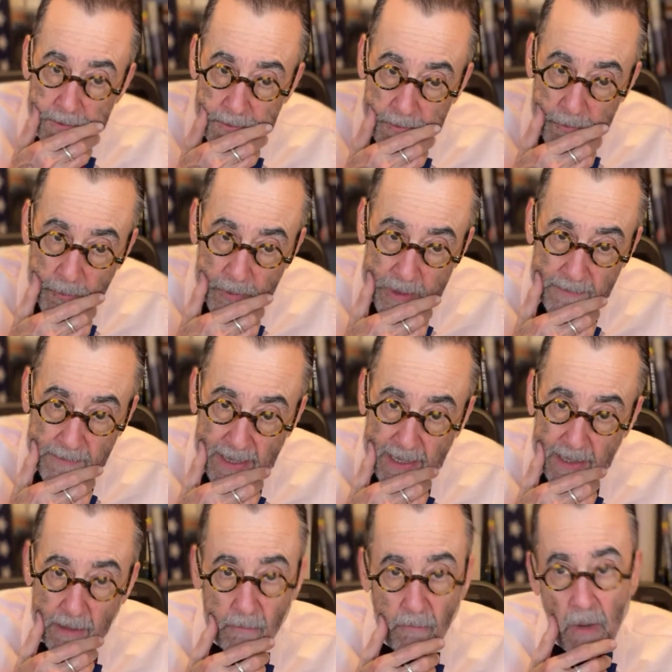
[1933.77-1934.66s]
what do you
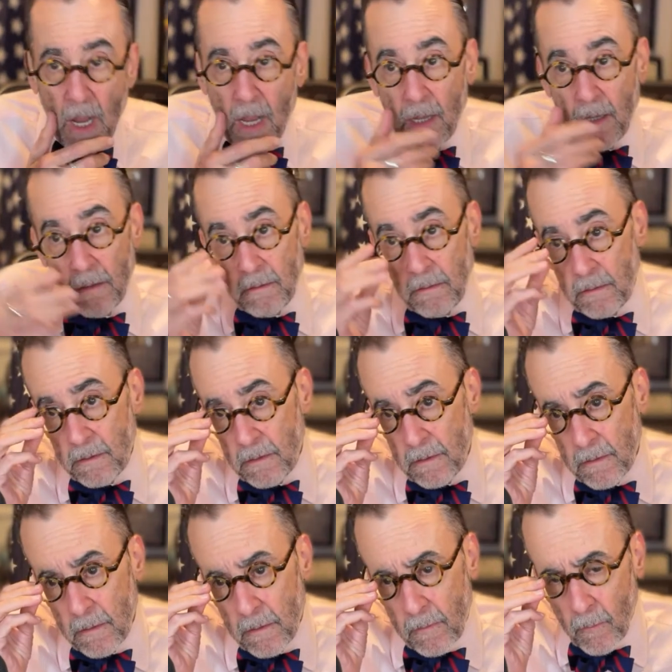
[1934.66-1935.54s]
mean? Well,
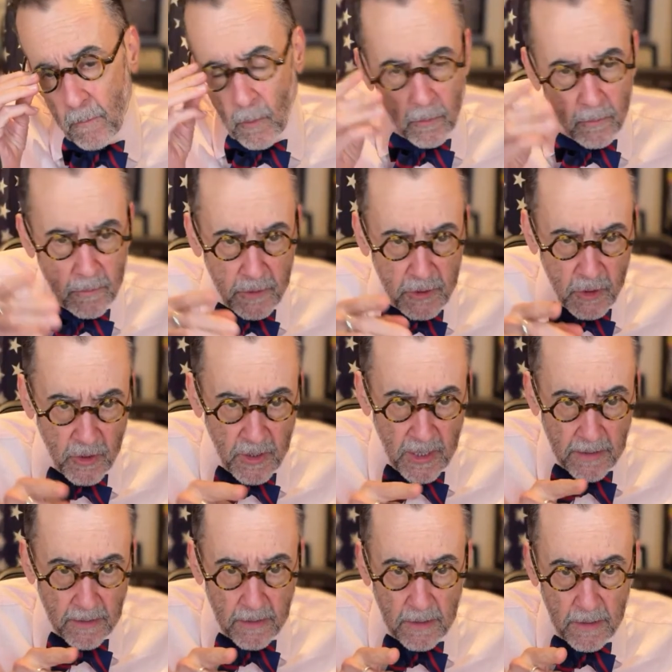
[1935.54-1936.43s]
well, you
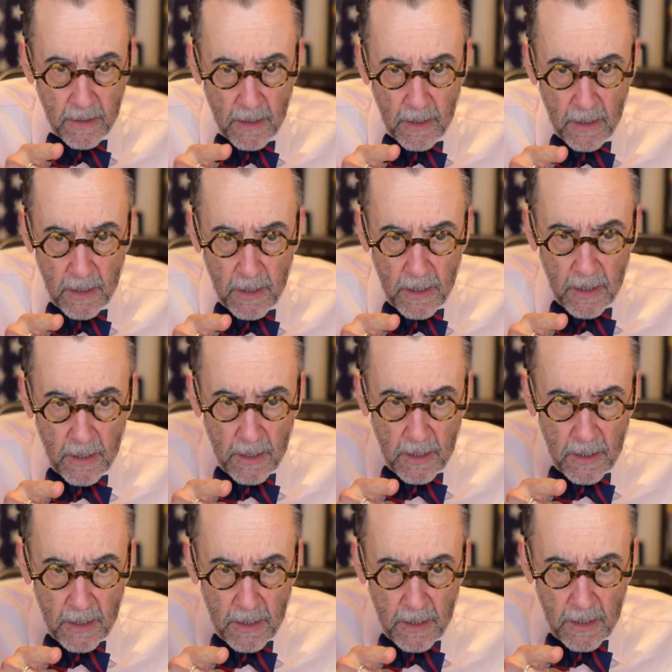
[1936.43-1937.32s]
didn't.
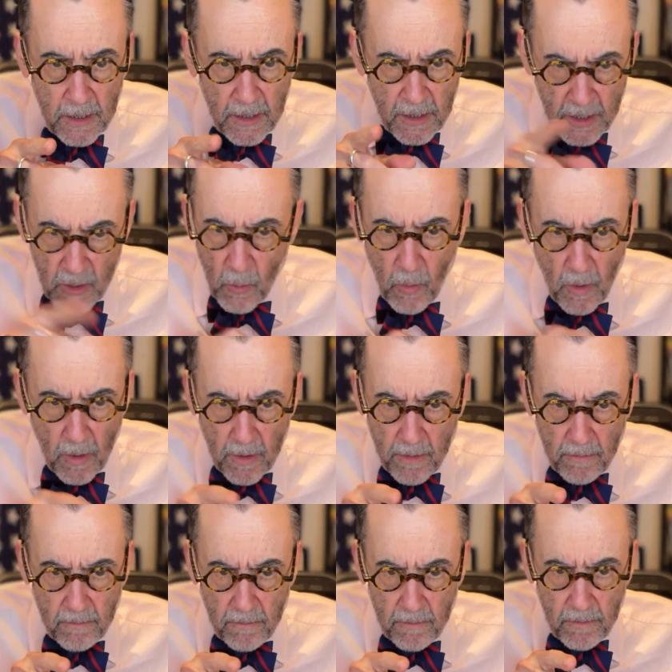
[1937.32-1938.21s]
You weren't.
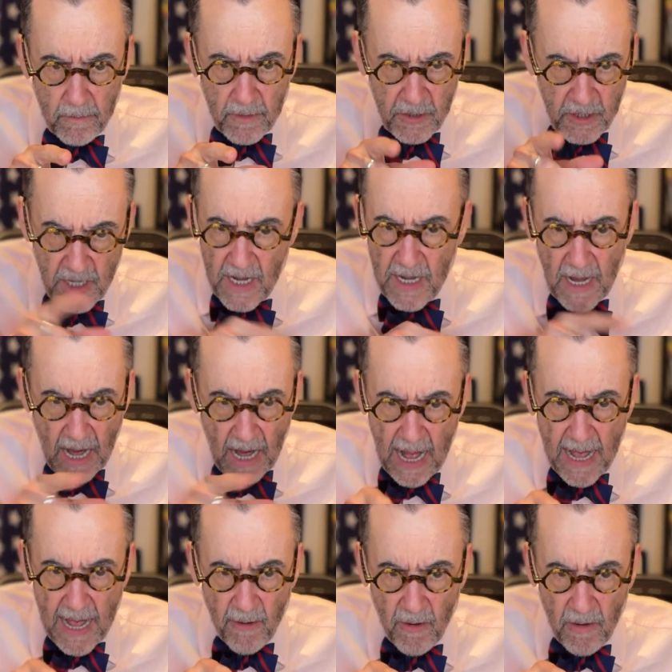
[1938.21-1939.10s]
You didn't
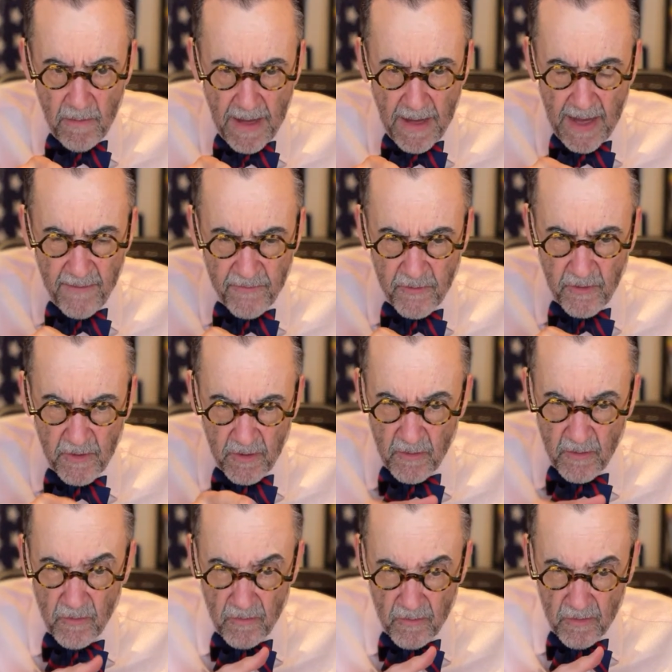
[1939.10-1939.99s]
hire him after
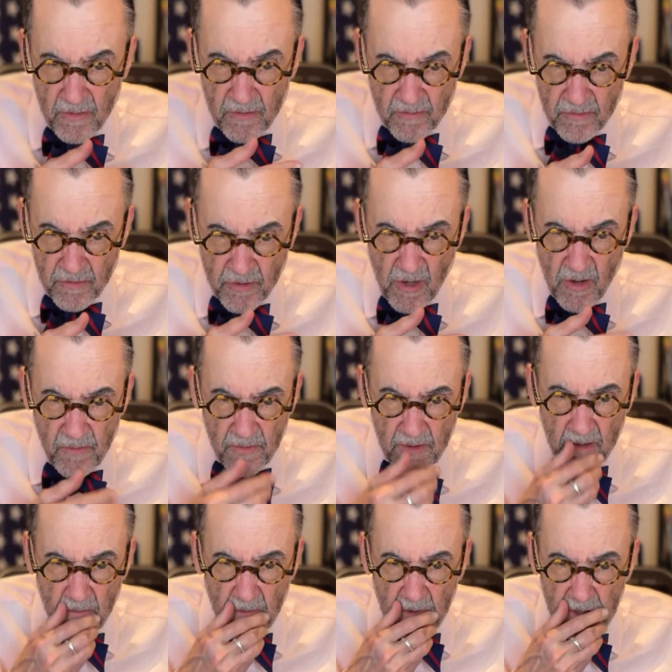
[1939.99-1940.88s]
you were snooping
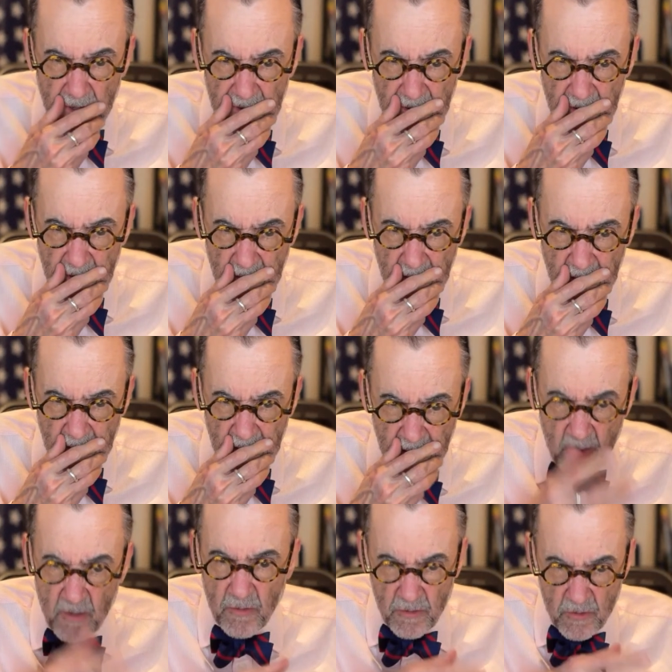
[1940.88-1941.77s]
him, right?
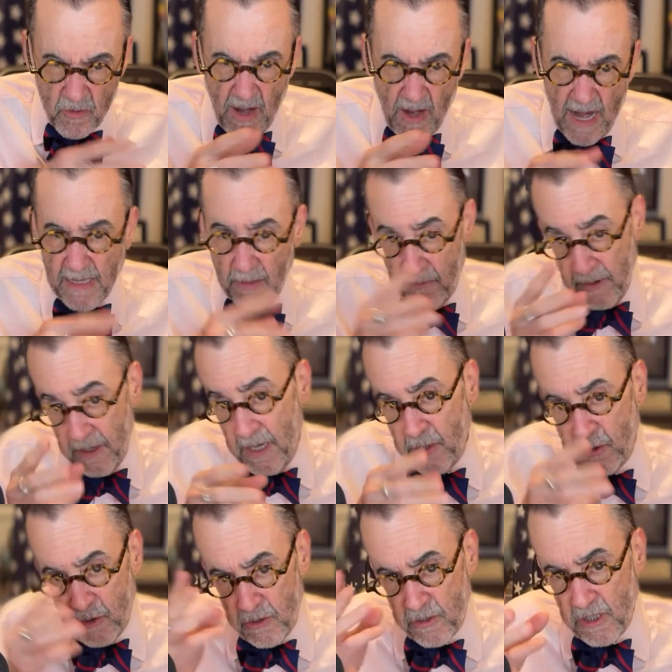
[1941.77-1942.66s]
You you had the
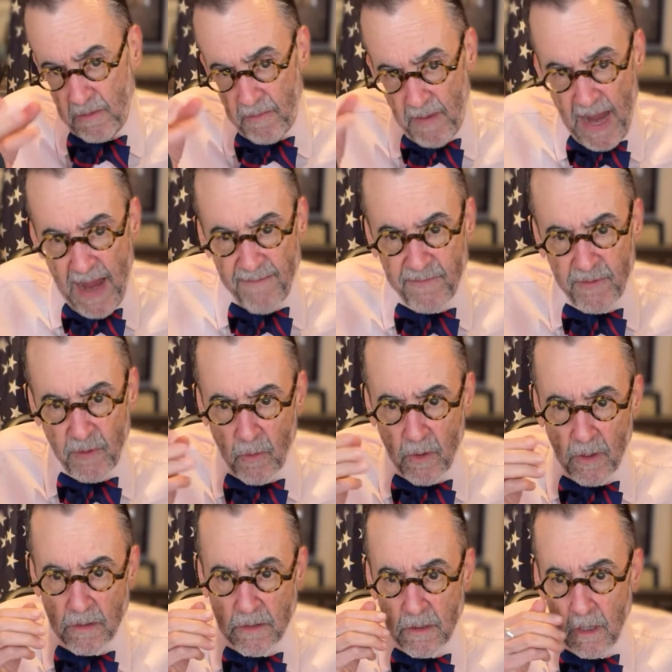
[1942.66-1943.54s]
relationship
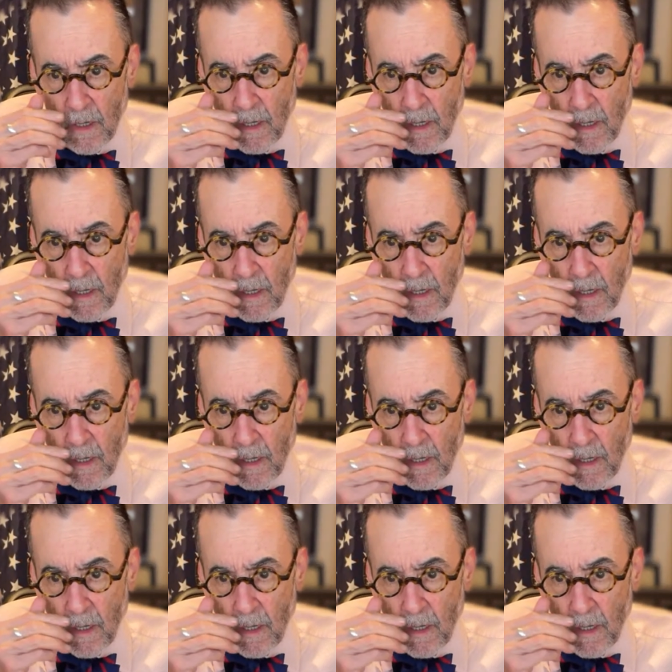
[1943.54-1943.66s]
afterwards.